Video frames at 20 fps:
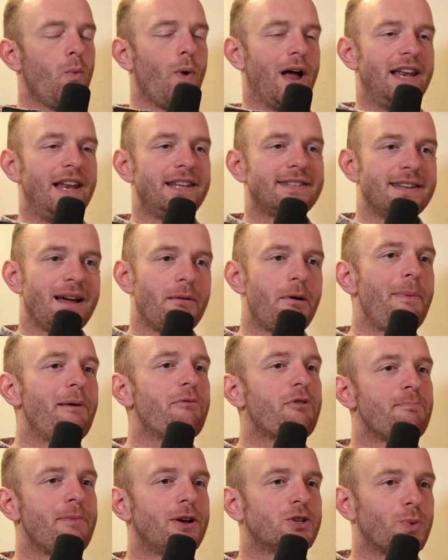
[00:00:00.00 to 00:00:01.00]
Well, listen, I'm a
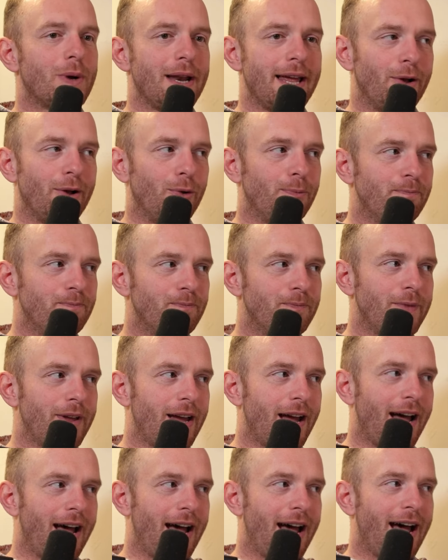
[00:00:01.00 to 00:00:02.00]
member of Muswell Hill,
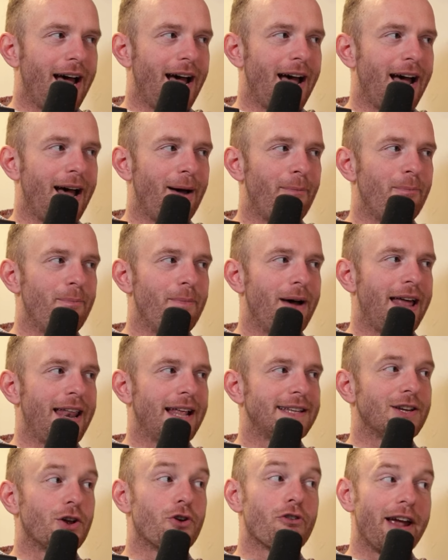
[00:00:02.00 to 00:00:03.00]
and
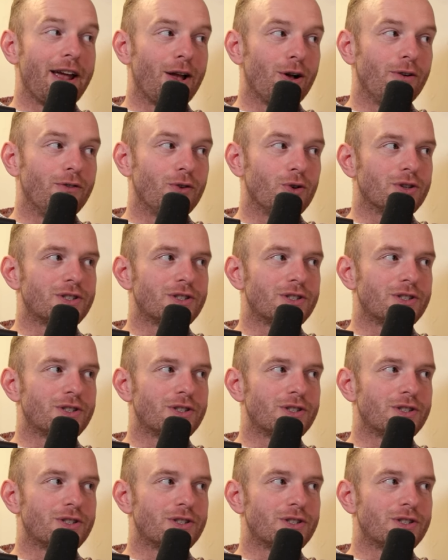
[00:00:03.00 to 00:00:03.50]
that's a great golf course.